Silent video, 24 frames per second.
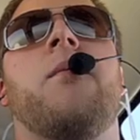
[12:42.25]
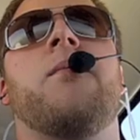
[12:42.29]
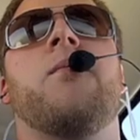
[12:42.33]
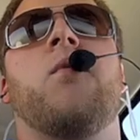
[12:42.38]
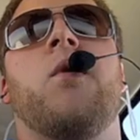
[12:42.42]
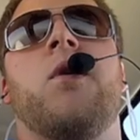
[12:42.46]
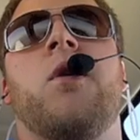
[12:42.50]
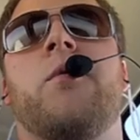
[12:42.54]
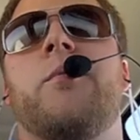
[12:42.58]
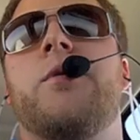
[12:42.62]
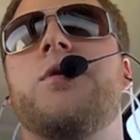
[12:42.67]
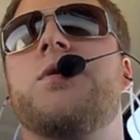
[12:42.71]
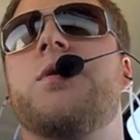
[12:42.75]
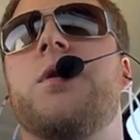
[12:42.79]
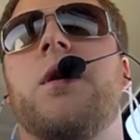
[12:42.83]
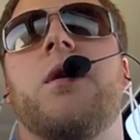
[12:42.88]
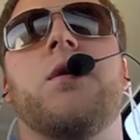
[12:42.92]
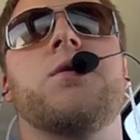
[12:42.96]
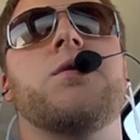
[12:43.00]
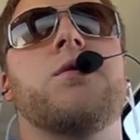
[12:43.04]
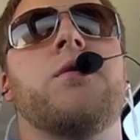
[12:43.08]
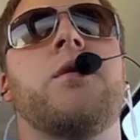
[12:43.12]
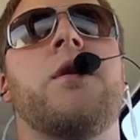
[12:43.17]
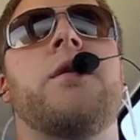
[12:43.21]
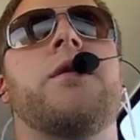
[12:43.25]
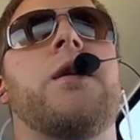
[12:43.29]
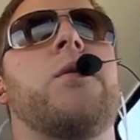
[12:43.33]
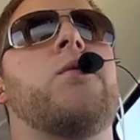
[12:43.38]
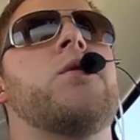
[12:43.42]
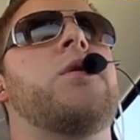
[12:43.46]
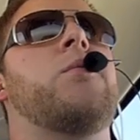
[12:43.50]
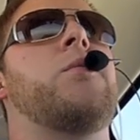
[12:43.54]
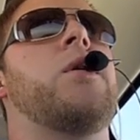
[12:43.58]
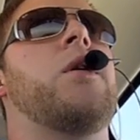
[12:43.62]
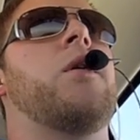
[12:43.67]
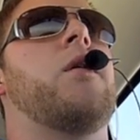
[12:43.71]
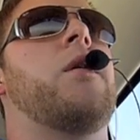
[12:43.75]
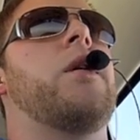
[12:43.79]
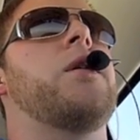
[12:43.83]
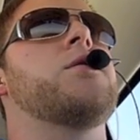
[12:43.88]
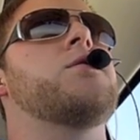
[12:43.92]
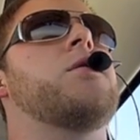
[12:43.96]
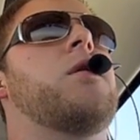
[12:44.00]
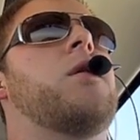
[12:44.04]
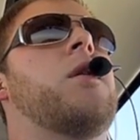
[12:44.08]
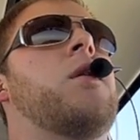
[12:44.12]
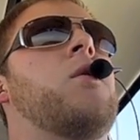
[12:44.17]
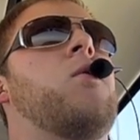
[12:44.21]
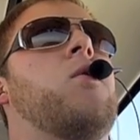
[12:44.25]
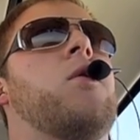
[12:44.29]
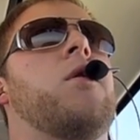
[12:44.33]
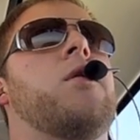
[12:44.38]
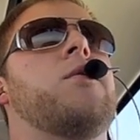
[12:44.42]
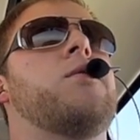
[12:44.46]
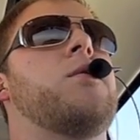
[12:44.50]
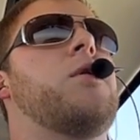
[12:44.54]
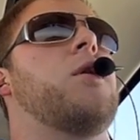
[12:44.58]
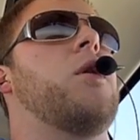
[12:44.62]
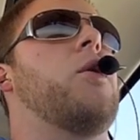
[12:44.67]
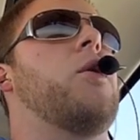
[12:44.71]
whether it be Cirrus or anything with the BRS on it, or